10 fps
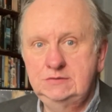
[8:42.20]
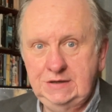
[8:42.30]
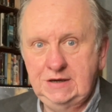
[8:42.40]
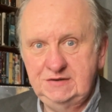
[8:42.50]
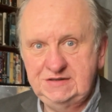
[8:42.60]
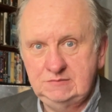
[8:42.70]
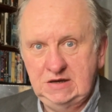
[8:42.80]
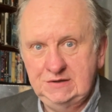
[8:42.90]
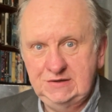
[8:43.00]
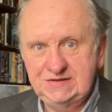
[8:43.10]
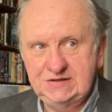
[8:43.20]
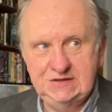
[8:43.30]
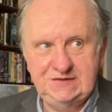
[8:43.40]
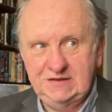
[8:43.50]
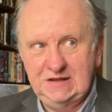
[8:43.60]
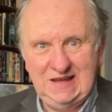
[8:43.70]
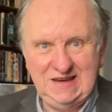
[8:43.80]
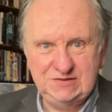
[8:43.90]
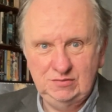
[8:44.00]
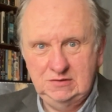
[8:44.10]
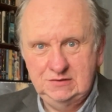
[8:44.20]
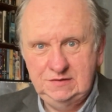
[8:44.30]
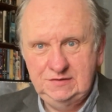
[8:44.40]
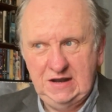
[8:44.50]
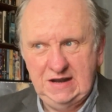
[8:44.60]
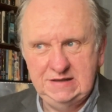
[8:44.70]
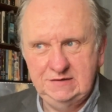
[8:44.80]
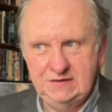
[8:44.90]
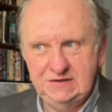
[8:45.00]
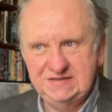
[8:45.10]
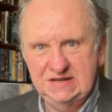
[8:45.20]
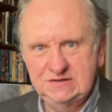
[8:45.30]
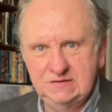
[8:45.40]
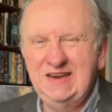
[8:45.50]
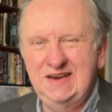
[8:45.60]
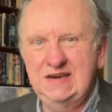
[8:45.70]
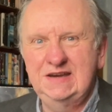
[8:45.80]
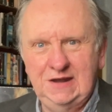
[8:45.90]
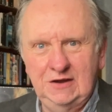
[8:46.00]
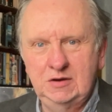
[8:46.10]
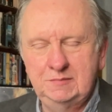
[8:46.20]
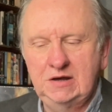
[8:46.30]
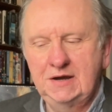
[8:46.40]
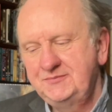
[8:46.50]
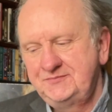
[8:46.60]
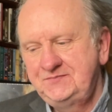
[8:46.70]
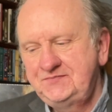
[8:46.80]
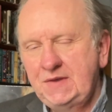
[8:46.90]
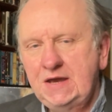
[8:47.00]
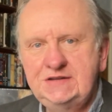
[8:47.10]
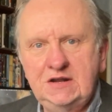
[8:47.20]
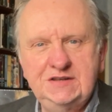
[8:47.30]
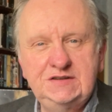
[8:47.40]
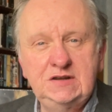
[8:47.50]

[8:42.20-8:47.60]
go into mail, you search for the last one that any of you send to, yeah, and you hit reply. Don't need to